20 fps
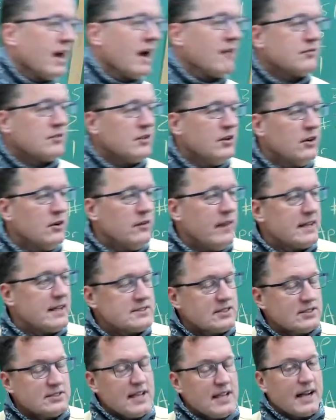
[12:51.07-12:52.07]
afternoon.
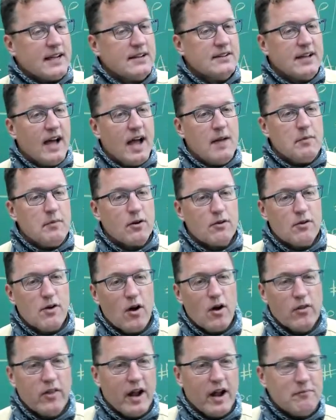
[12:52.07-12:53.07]
That's the second time in a
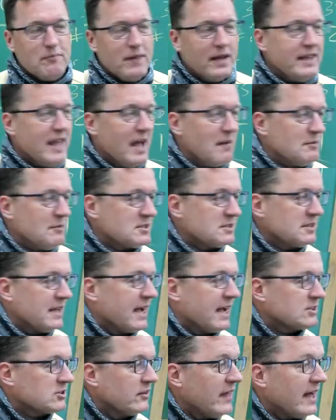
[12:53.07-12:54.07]
row that I've made that
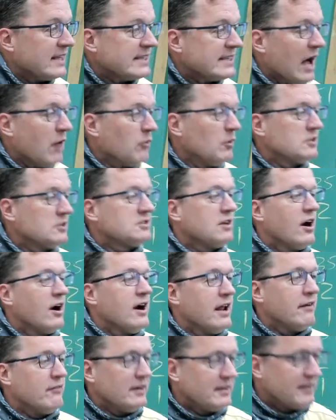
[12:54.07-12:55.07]
mistake. So that's how we'll
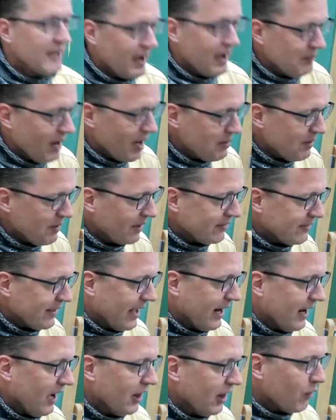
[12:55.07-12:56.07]
start every time. How about
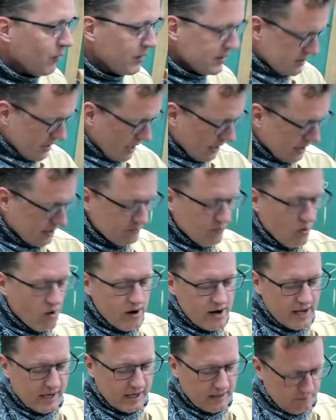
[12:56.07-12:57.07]
that? I'll always say good
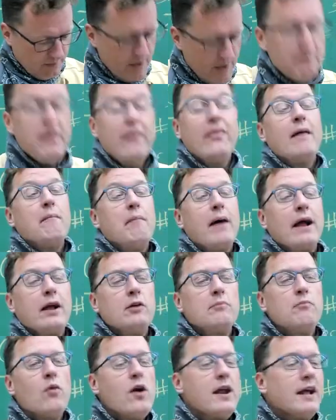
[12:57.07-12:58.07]
morning. And by that, by
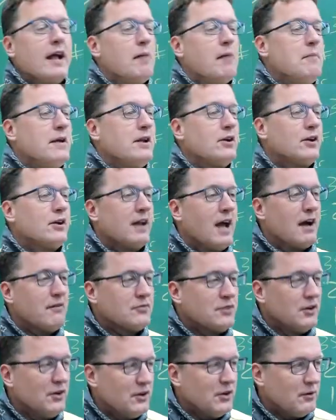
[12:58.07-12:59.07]
good morning, I mean good
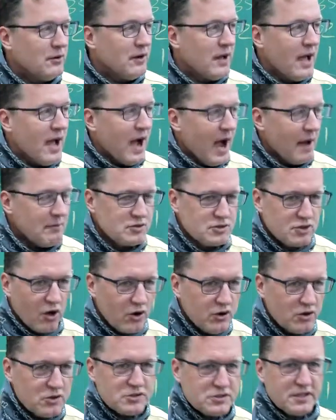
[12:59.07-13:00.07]
afternoon. I'm
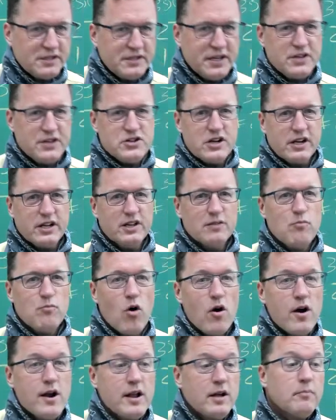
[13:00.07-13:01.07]
so used to teaching in the
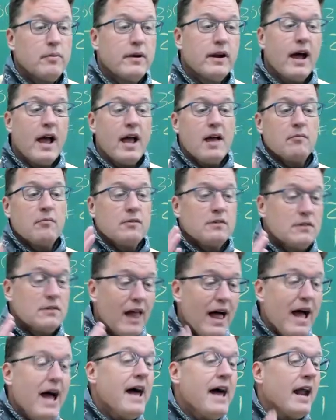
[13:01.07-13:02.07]
morning, but I am
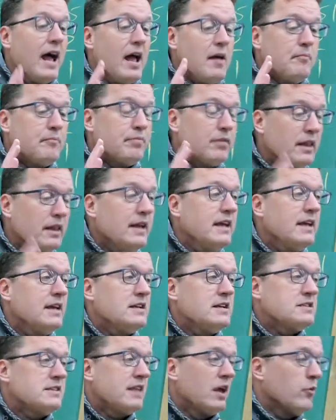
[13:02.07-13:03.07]
glad, I am
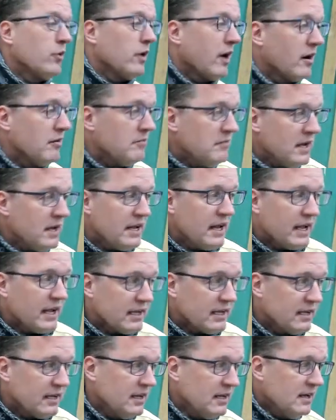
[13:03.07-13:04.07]
pleased that we are
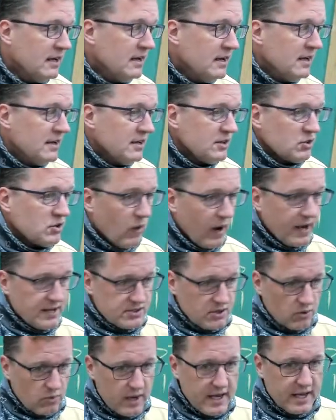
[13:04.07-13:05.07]
meeting
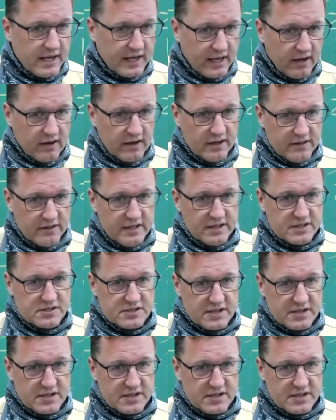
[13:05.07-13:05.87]
twice a week here in this